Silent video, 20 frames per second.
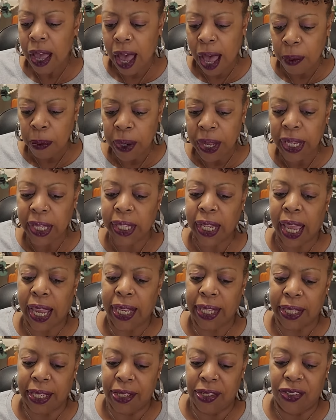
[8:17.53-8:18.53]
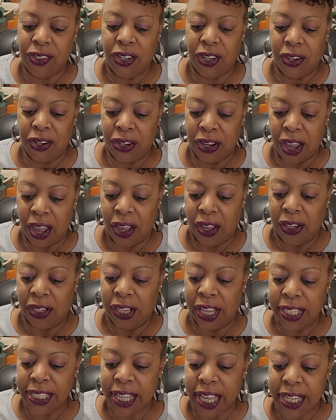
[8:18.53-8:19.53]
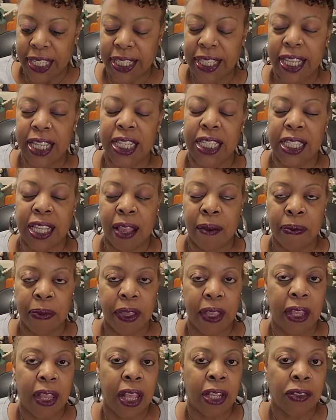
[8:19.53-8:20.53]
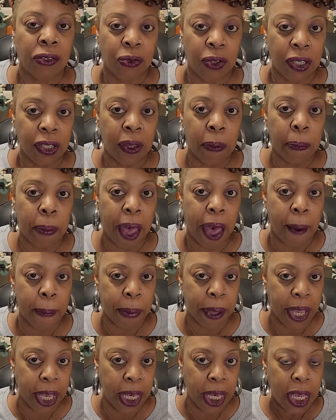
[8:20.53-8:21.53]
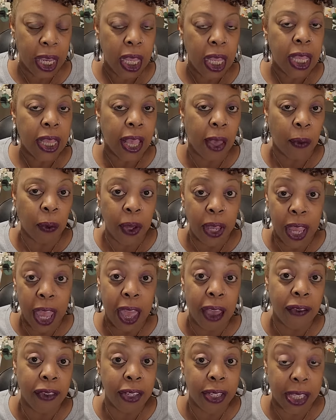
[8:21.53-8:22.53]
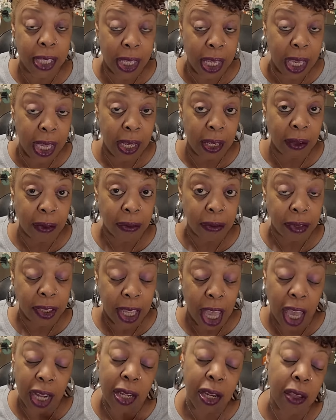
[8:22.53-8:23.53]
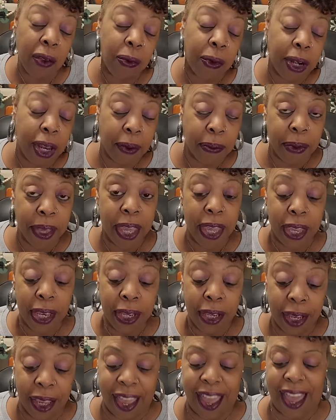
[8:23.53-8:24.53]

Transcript: I went light this year, y'all. Unless I see something that's really popping that we haven't seen, y'all know what I mean.